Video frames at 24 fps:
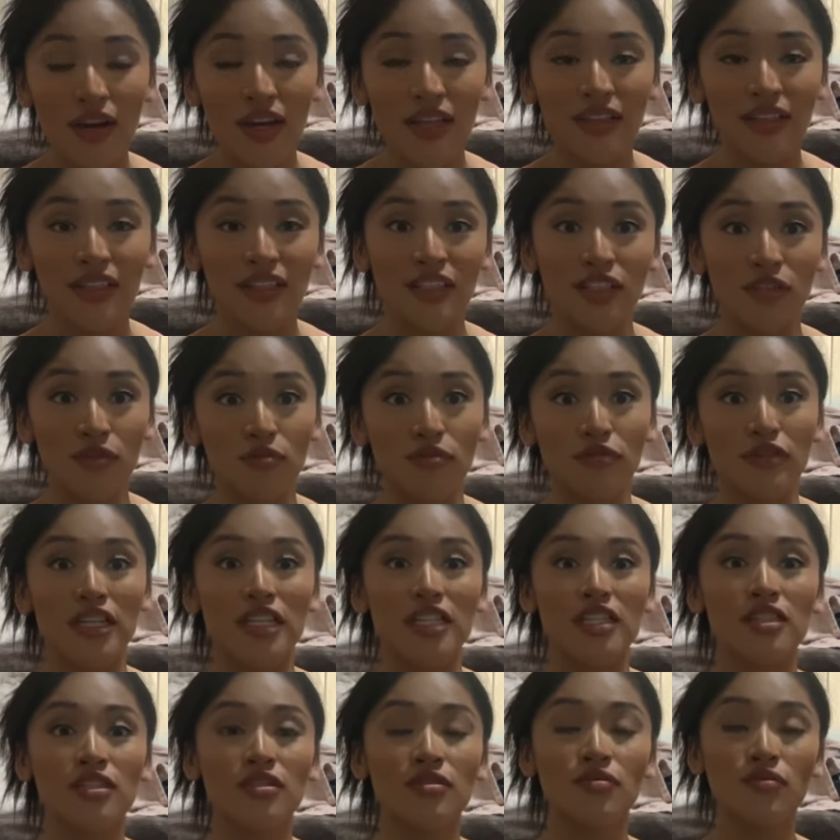and then you
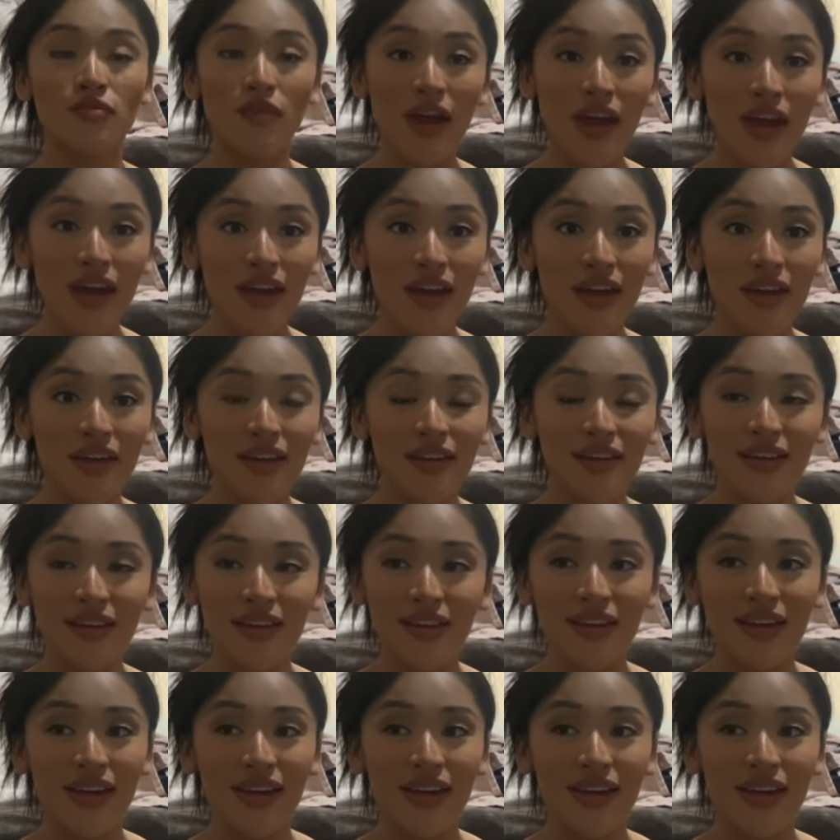re-sweat,